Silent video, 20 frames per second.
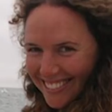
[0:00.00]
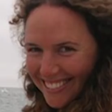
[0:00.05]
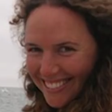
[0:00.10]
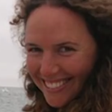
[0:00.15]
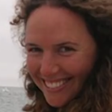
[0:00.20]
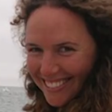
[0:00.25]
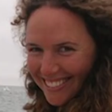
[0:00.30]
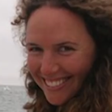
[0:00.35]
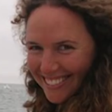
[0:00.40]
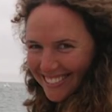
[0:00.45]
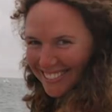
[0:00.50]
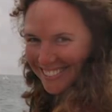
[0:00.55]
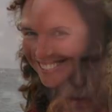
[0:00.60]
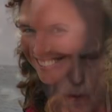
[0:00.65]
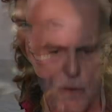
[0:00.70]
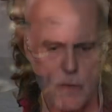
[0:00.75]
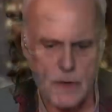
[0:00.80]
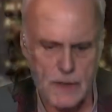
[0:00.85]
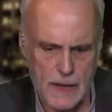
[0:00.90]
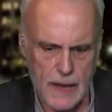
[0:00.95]
So,
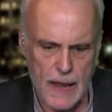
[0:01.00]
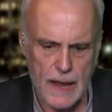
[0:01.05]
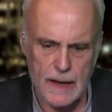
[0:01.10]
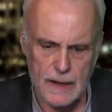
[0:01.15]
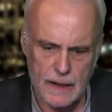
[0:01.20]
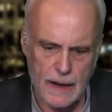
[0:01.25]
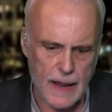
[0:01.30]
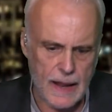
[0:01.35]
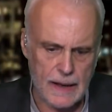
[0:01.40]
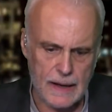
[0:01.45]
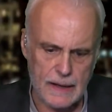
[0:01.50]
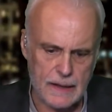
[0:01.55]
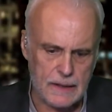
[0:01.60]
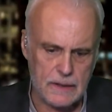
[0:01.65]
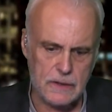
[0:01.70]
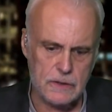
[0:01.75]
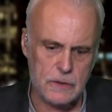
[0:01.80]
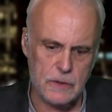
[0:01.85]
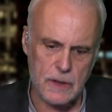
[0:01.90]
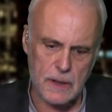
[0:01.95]
okay, and
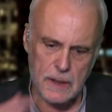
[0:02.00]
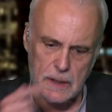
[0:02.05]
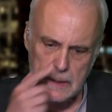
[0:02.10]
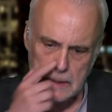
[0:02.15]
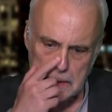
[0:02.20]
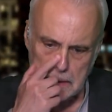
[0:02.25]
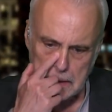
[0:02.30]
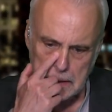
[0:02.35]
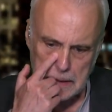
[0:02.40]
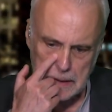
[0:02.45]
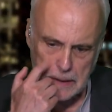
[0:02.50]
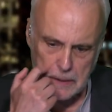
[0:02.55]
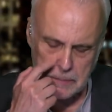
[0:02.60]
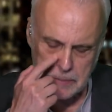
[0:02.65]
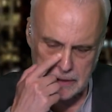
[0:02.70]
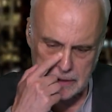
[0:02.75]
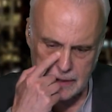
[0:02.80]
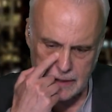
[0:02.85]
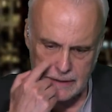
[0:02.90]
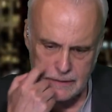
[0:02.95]
including, you know,
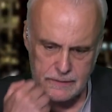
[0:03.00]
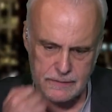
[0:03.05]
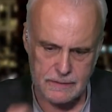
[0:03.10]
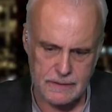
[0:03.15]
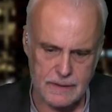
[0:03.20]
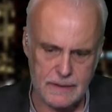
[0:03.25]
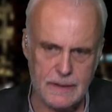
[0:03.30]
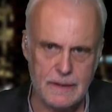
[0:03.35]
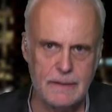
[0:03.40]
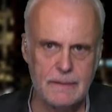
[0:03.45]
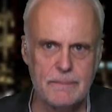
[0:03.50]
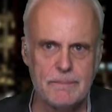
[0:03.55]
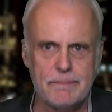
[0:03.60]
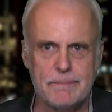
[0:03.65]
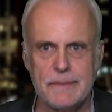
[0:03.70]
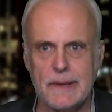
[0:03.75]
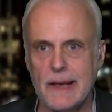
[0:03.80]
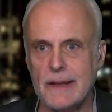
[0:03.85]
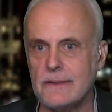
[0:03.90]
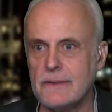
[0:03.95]
potentially
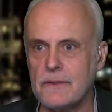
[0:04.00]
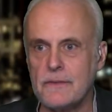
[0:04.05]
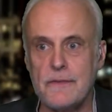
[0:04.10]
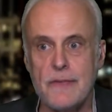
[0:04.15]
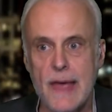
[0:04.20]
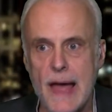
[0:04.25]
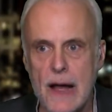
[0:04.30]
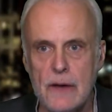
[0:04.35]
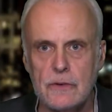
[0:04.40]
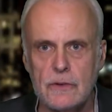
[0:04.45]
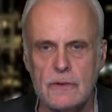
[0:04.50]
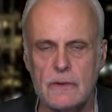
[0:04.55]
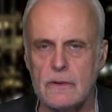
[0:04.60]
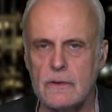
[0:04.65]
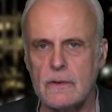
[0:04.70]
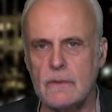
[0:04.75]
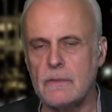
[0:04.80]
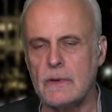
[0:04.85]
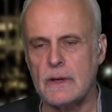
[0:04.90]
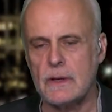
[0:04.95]
tens of
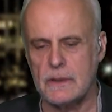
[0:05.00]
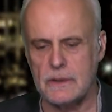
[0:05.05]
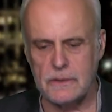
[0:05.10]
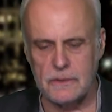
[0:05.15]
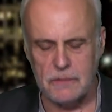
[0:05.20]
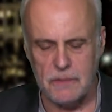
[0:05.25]
thousands of years,